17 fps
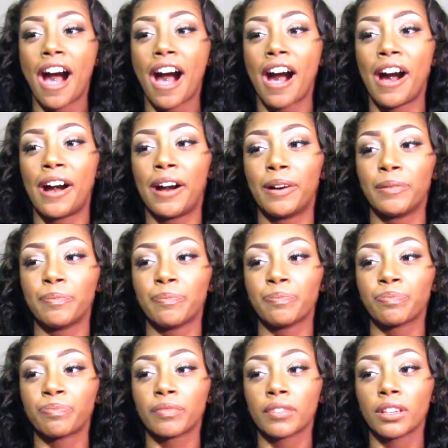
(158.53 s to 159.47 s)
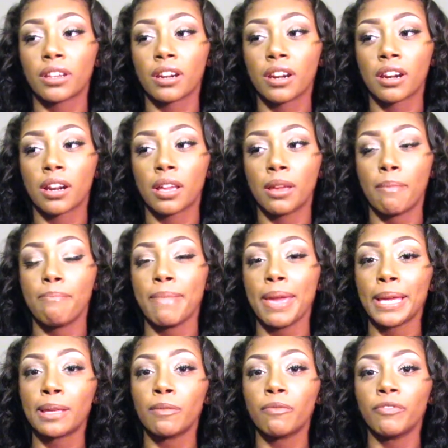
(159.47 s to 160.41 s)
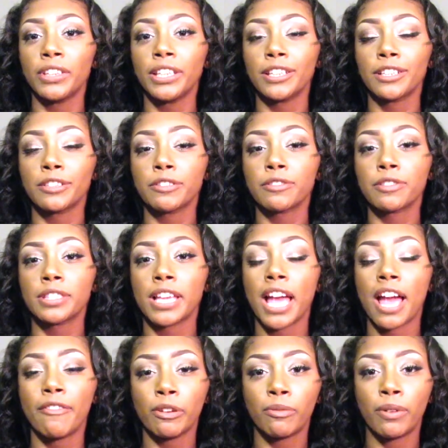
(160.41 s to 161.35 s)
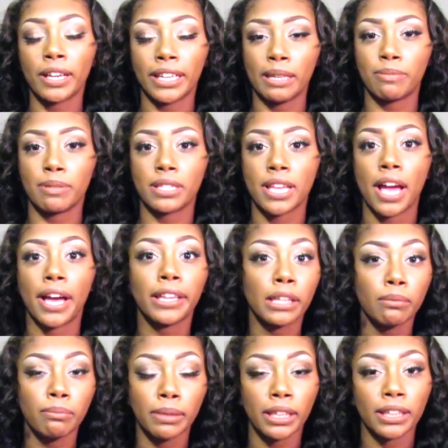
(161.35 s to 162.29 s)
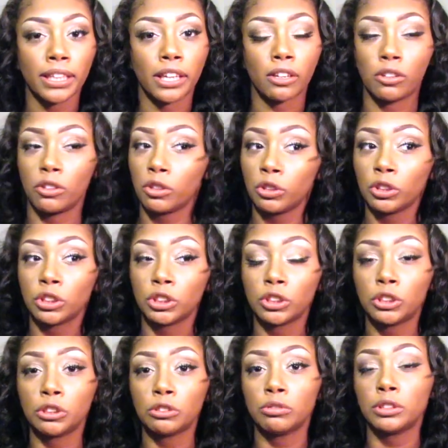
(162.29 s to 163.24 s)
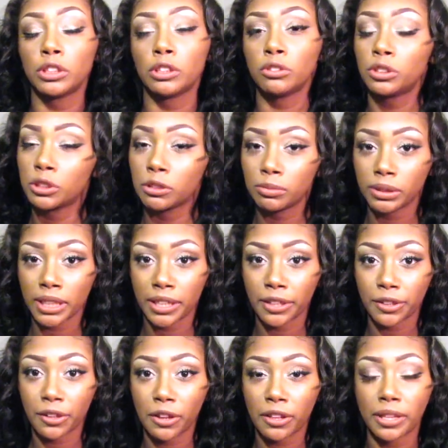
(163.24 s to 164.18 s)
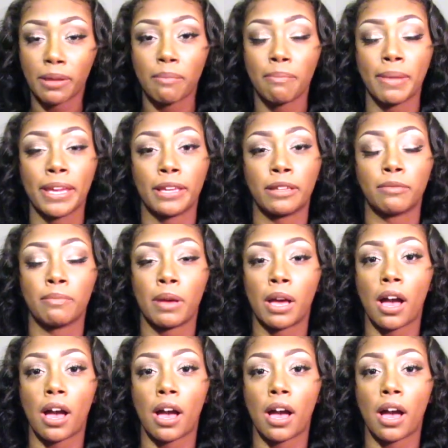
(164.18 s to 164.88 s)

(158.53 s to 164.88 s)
Makeup videos. Everyone keeps telling me, like, oh, you should do a YouTube channel and make